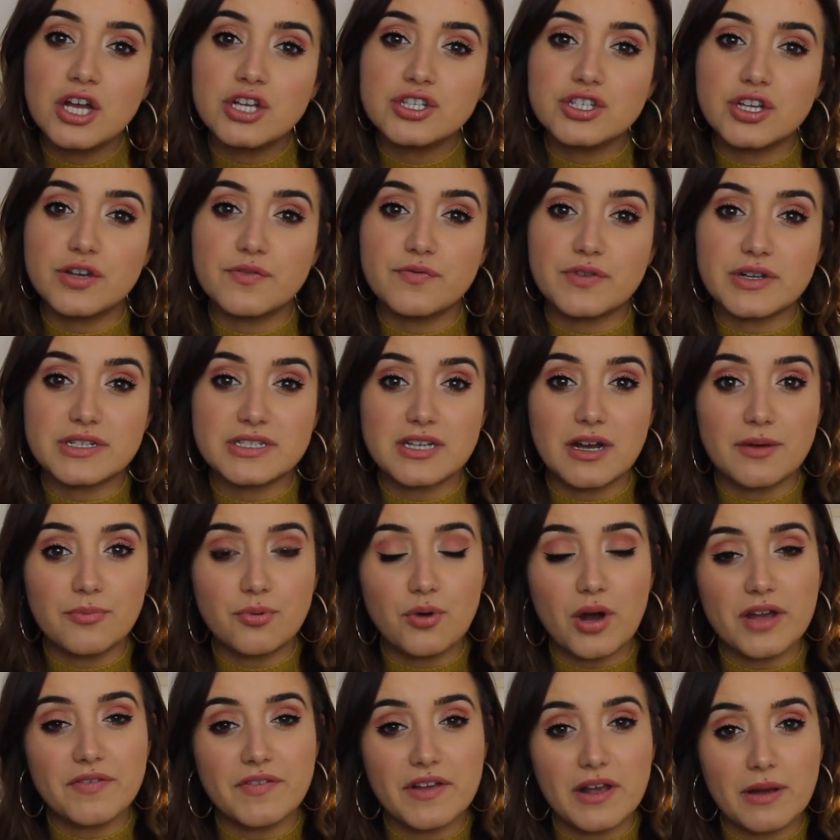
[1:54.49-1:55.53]
So for
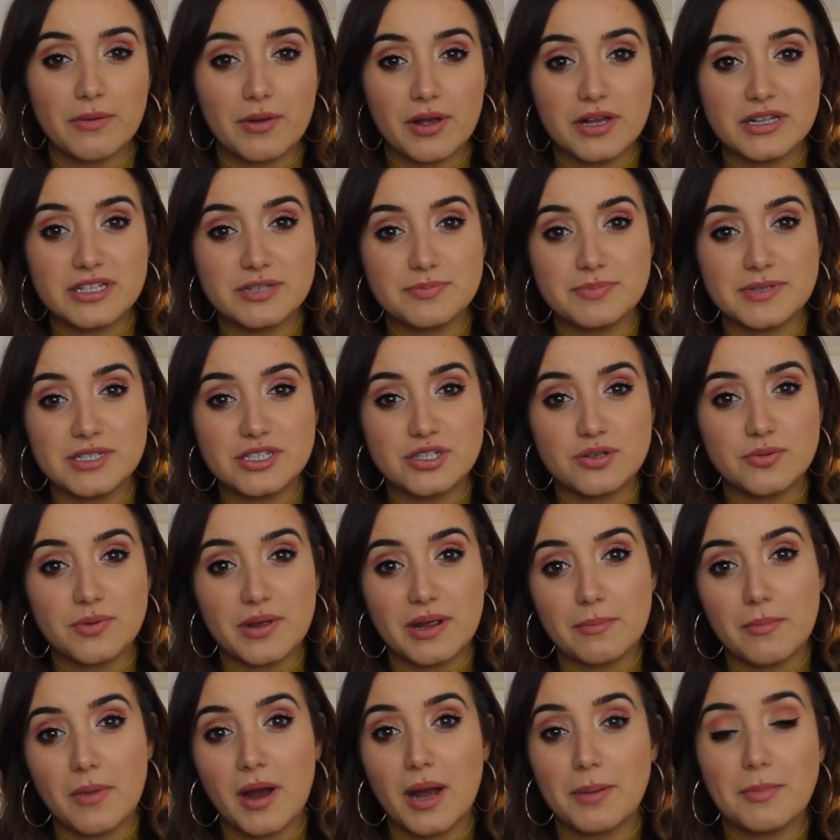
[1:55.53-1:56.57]
example, I think I'm going to be
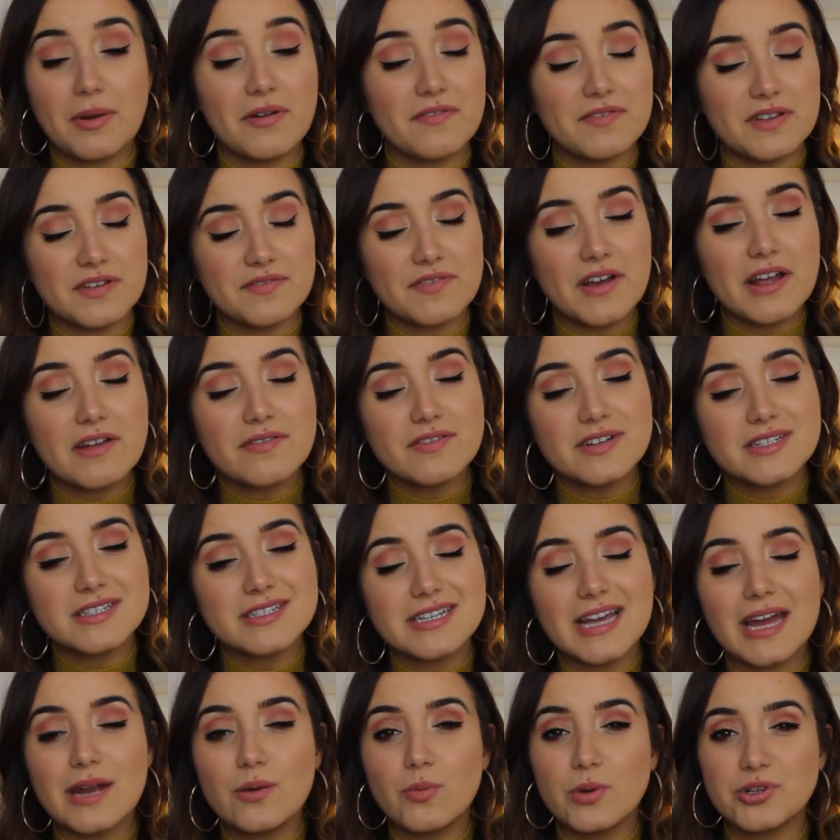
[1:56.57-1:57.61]
doing my monthly favourites
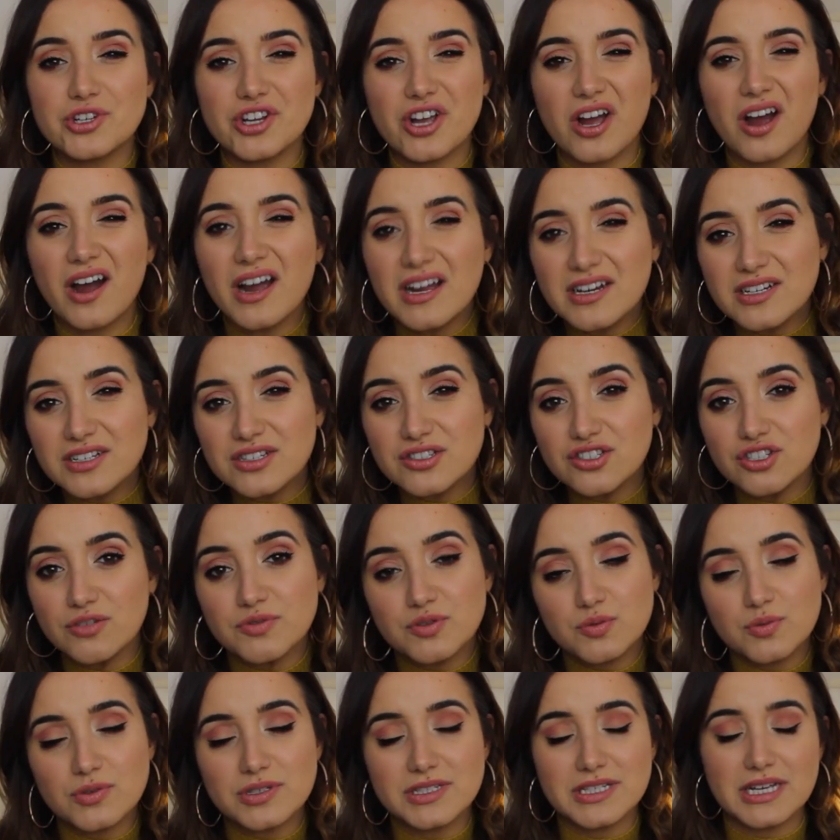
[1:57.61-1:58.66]
again, which I kind of
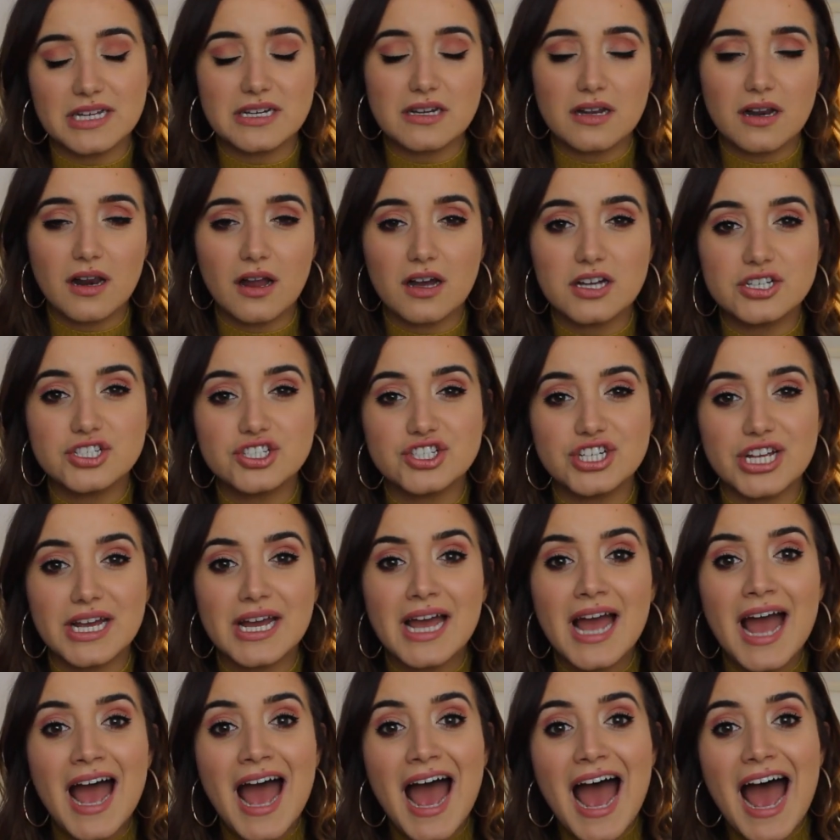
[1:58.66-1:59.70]
stopped towards the end of last year.